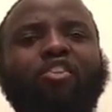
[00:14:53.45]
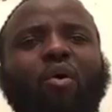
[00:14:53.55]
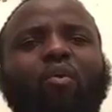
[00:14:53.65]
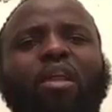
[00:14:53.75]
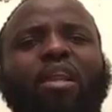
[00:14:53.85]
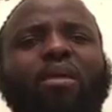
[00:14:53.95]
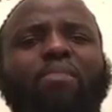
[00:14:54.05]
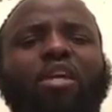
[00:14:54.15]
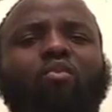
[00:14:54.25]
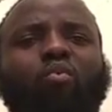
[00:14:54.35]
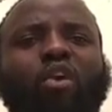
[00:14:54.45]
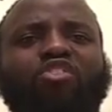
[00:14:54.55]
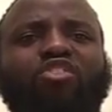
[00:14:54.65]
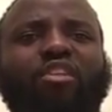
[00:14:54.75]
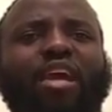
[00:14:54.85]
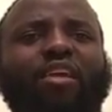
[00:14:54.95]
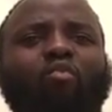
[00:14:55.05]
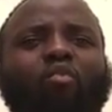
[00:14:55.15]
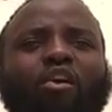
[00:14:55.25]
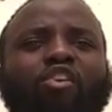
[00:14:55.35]
Don't let it be a wish
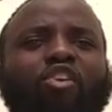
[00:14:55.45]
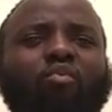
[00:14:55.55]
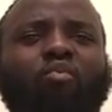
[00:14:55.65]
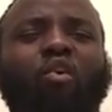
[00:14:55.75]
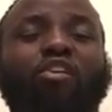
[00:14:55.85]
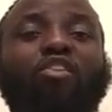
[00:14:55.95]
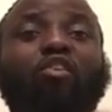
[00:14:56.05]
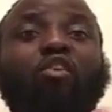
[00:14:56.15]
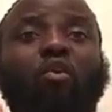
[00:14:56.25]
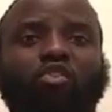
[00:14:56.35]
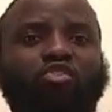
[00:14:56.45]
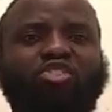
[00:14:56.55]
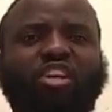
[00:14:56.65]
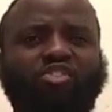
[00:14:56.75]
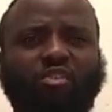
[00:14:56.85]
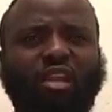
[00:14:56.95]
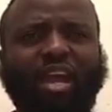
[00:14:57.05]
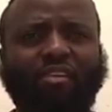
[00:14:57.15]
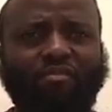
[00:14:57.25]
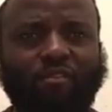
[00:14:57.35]
that where you want the Lord to change your
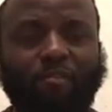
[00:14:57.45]
life.